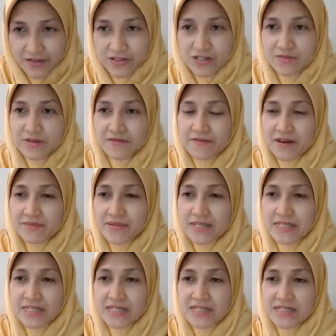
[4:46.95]
a German
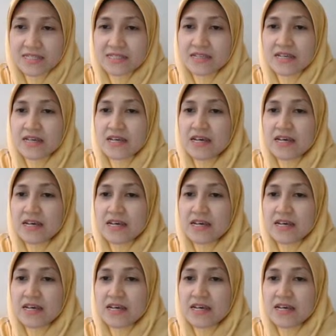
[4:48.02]
pharmacist,